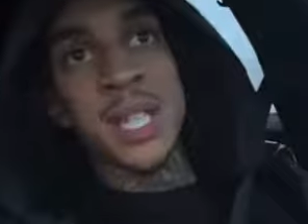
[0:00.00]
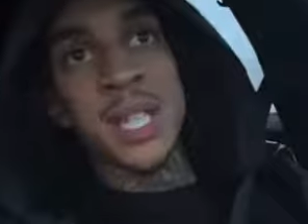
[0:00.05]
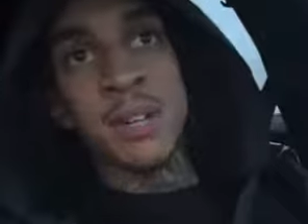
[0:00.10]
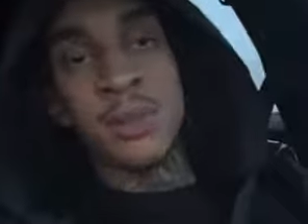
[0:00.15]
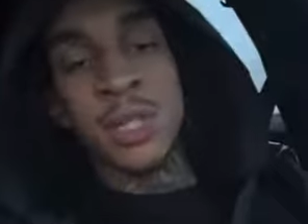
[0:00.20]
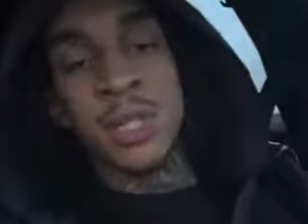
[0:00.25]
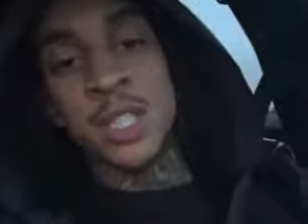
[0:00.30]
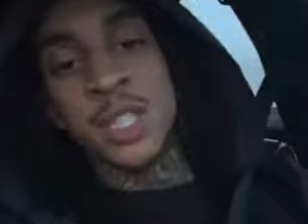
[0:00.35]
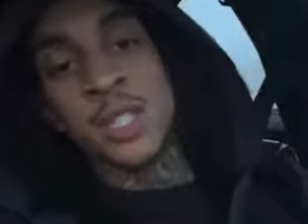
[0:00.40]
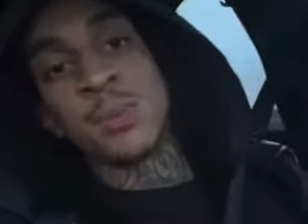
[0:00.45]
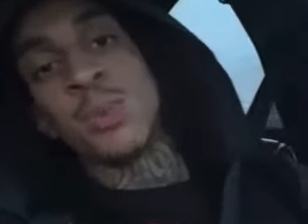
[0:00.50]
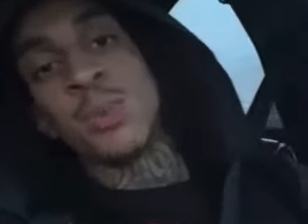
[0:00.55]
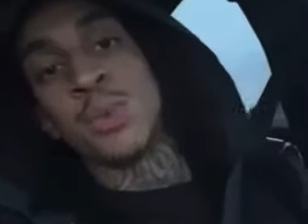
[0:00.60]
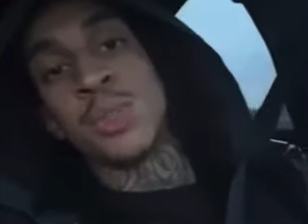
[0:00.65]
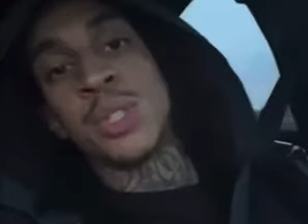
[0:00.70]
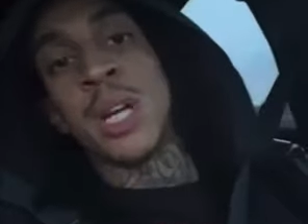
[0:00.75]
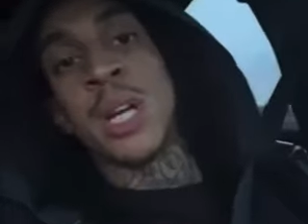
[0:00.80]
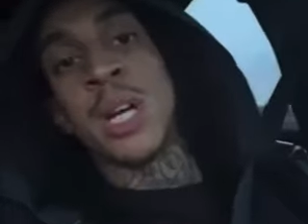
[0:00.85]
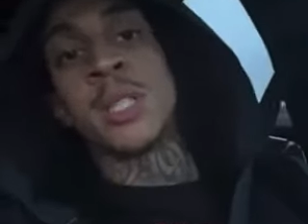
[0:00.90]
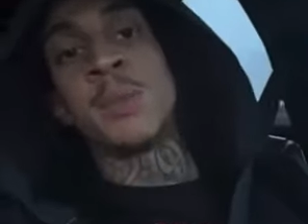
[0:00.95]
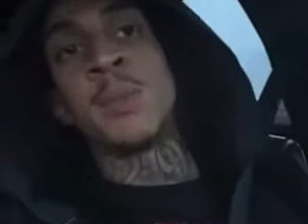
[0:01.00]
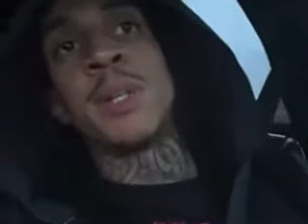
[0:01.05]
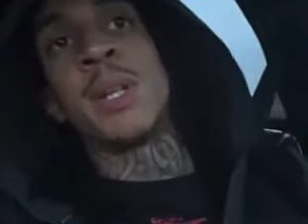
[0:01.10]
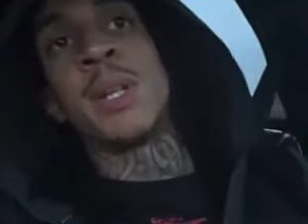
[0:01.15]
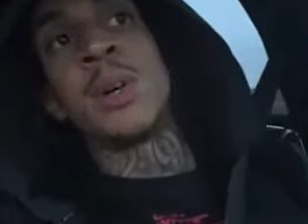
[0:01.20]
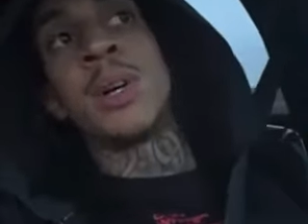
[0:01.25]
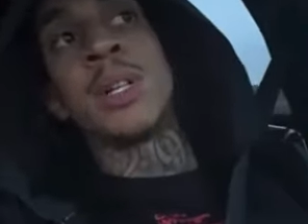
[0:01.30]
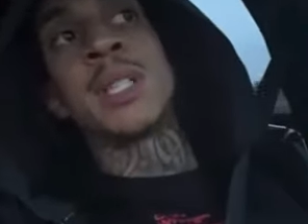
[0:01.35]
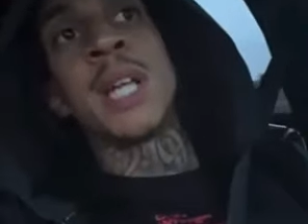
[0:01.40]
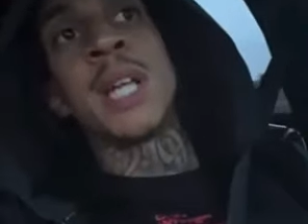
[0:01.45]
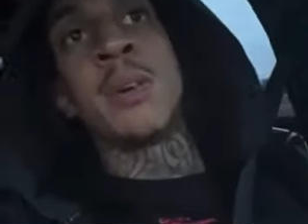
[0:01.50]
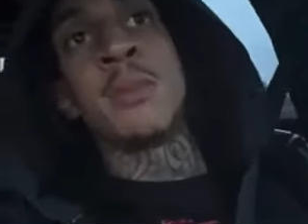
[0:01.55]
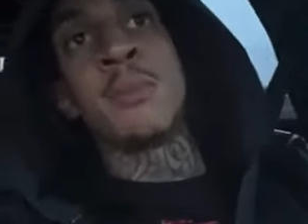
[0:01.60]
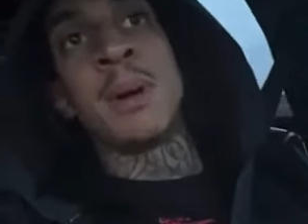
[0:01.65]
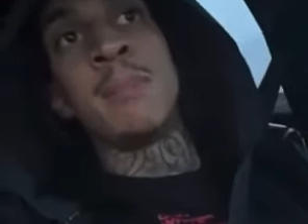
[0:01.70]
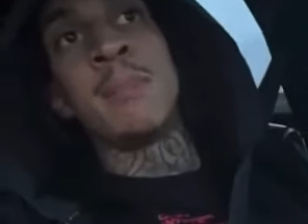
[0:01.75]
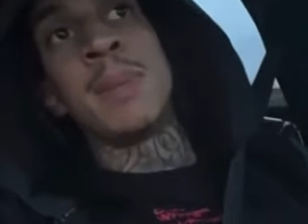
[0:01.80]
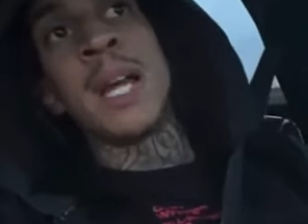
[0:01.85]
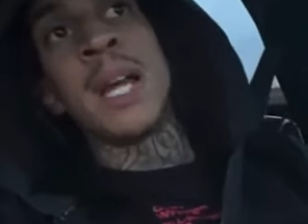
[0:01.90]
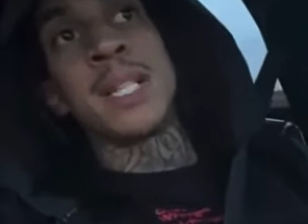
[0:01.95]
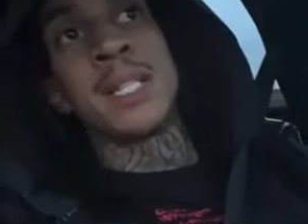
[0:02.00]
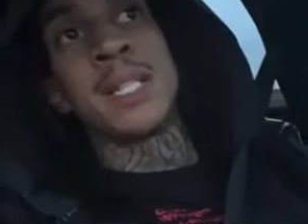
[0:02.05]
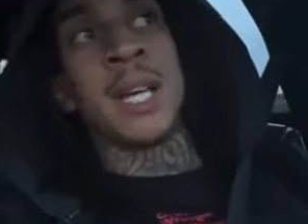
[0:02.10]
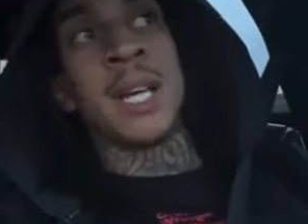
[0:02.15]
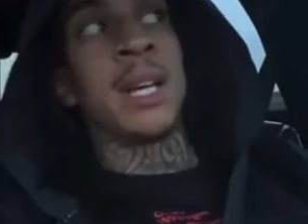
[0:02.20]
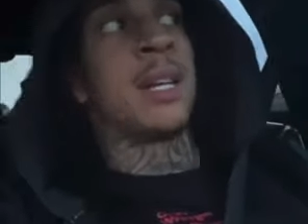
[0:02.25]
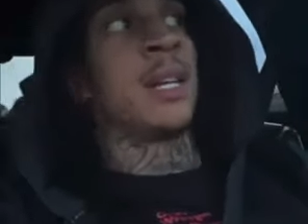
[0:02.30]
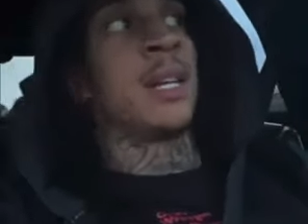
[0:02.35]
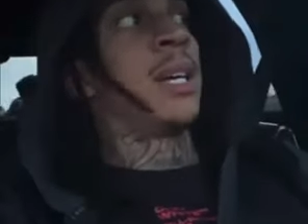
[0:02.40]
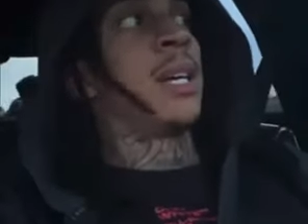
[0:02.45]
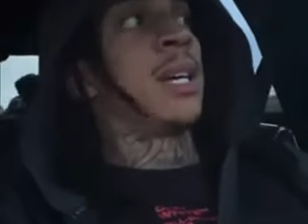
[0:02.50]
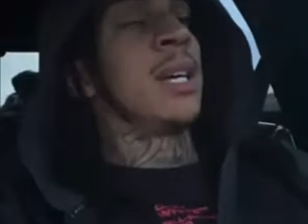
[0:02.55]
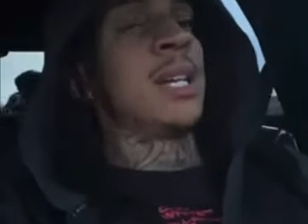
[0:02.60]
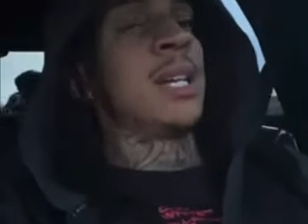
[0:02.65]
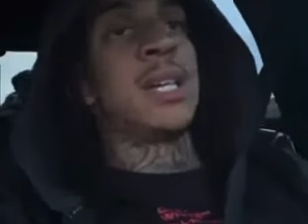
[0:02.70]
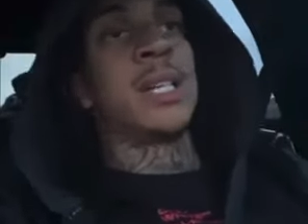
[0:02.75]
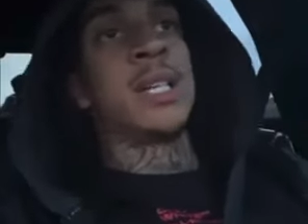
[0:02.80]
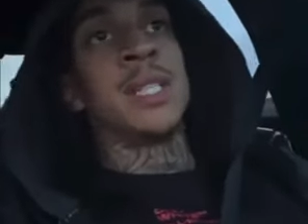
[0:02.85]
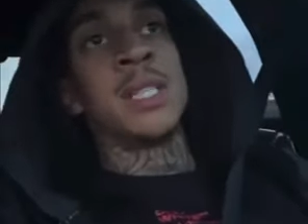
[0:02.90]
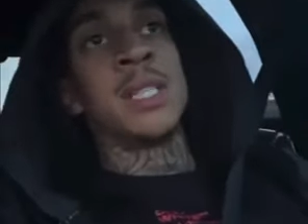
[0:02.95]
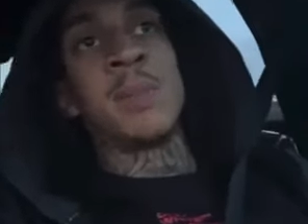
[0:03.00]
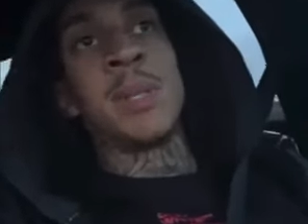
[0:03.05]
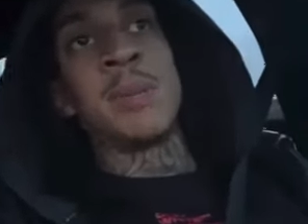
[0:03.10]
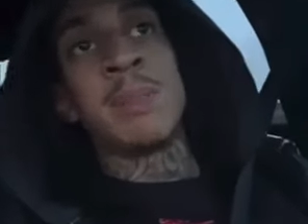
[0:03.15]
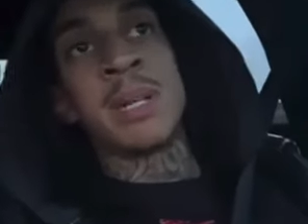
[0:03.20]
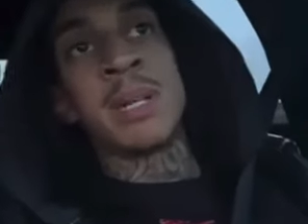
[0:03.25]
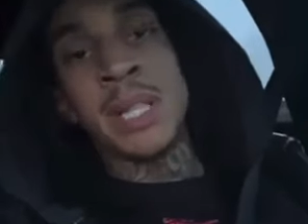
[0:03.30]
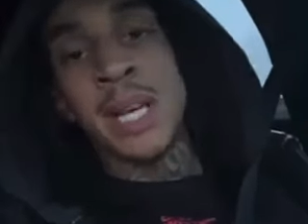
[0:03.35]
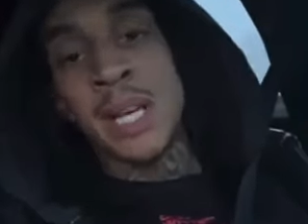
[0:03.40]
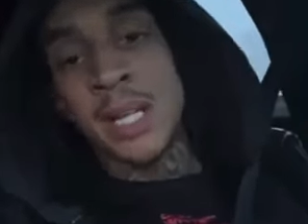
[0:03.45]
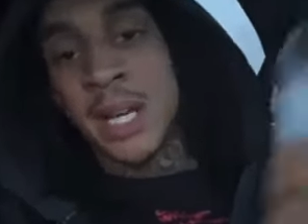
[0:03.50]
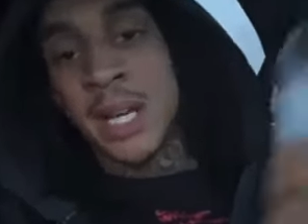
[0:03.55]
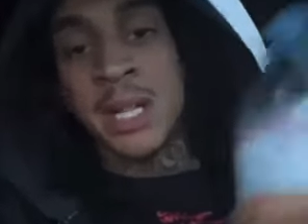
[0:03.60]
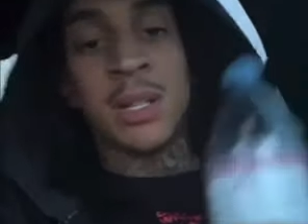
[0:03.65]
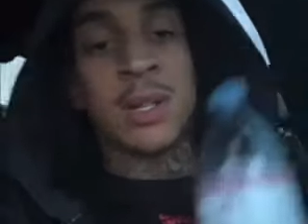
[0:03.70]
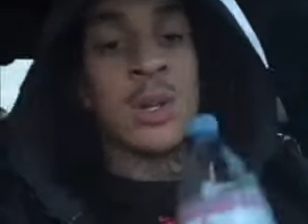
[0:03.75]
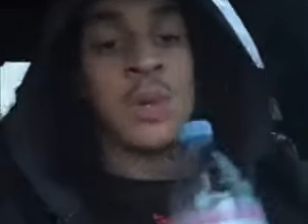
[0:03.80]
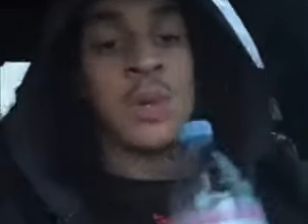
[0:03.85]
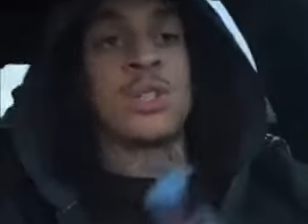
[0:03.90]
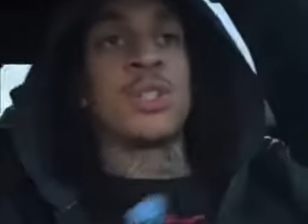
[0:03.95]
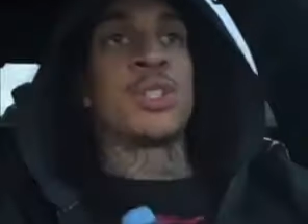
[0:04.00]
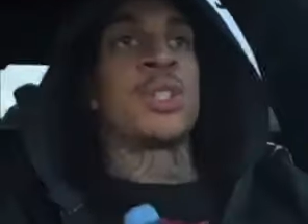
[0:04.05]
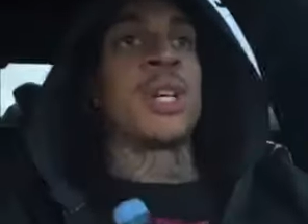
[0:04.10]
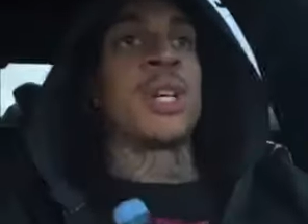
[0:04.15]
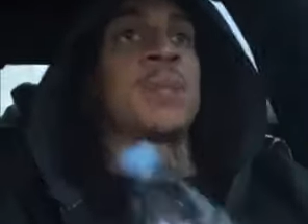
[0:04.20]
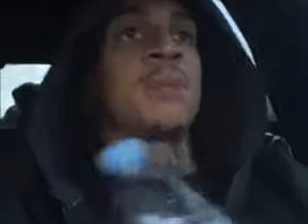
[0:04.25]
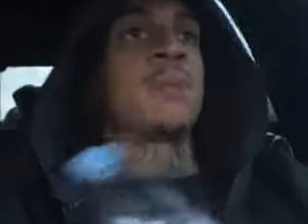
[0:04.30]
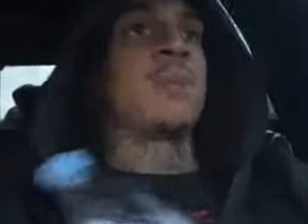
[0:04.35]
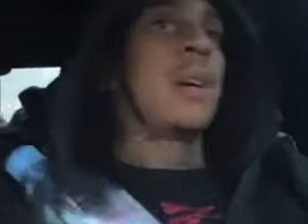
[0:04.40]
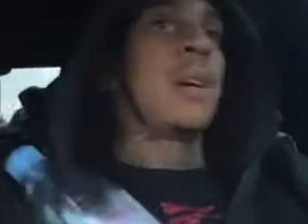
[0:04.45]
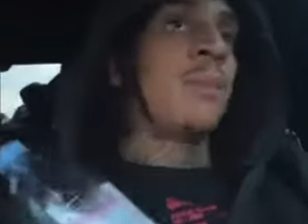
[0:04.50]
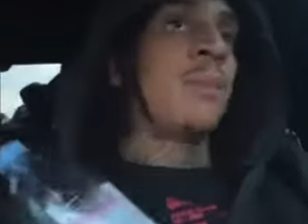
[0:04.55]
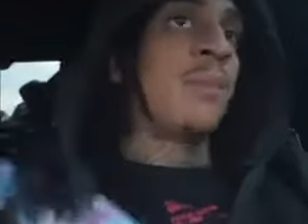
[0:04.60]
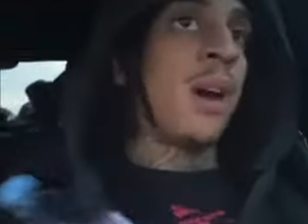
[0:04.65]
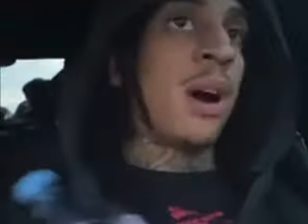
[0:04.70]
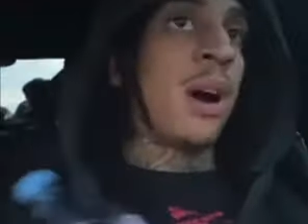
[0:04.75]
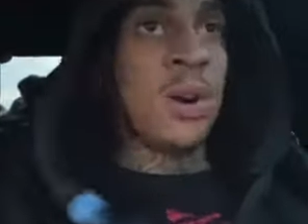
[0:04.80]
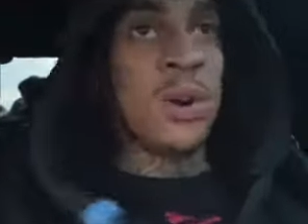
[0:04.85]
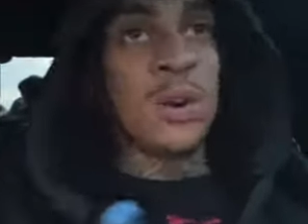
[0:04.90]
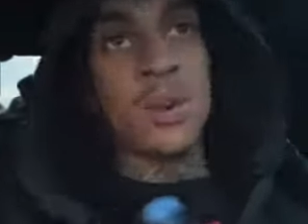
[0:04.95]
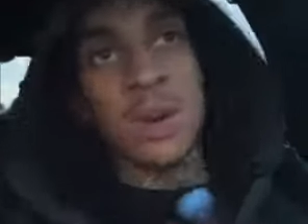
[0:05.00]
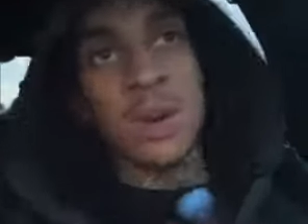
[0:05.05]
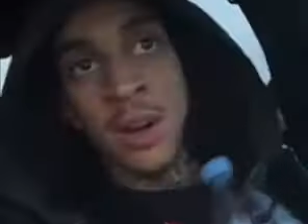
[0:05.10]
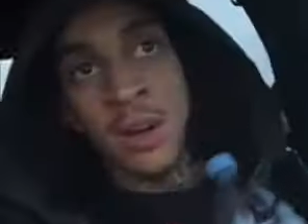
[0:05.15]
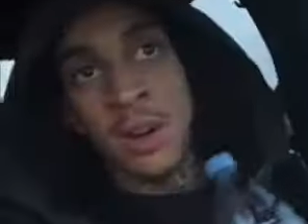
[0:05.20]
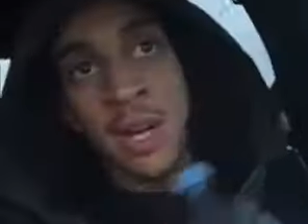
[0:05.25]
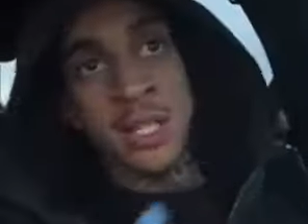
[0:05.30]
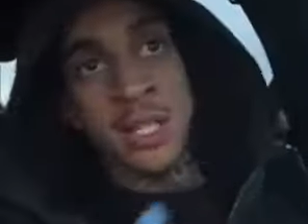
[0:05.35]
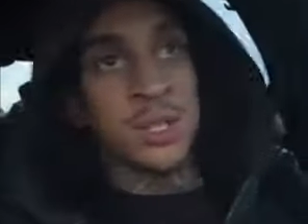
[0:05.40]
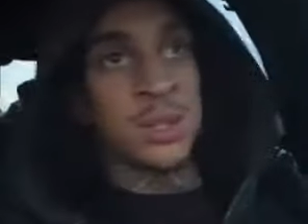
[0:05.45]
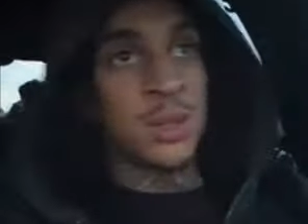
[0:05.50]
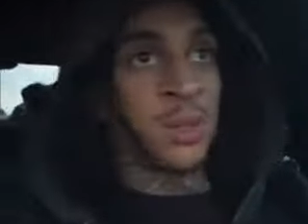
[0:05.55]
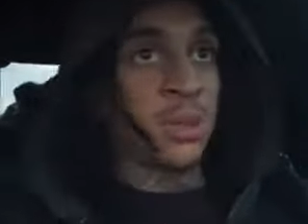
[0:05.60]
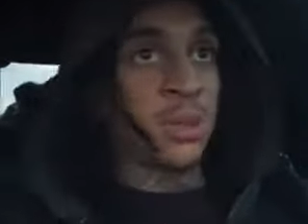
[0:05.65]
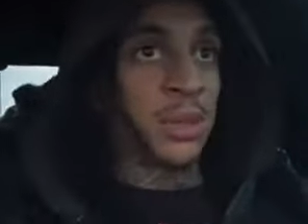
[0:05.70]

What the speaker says: small, so I spent a lot of time on my black side. So me and my dad had long dreads, uncle Aras too.